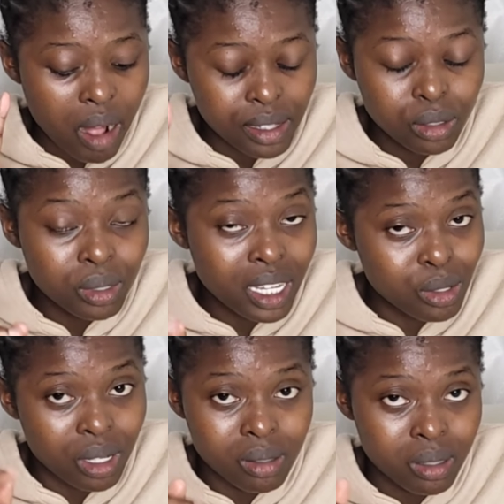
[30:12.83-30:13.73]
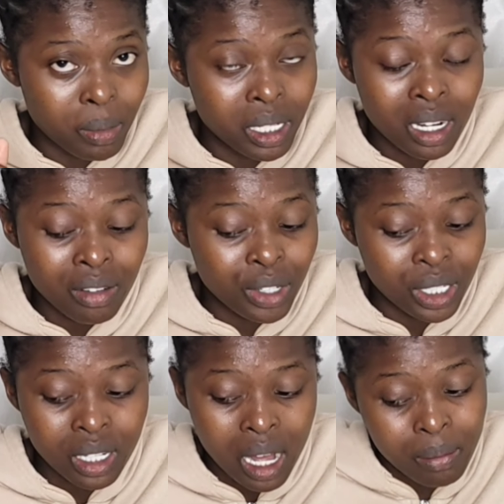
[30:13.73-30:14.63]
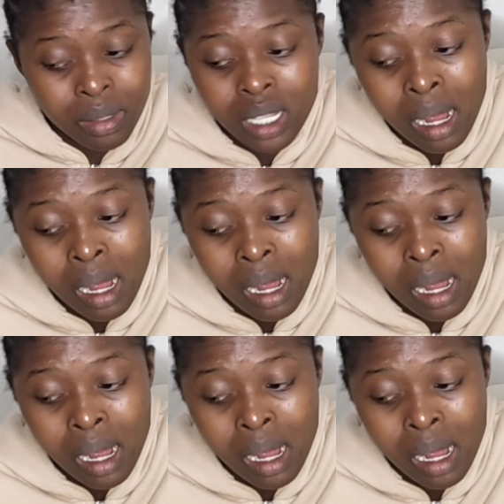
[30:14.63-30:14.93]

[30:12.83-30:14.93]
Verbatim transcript: I'll see you guys once my delivery comes.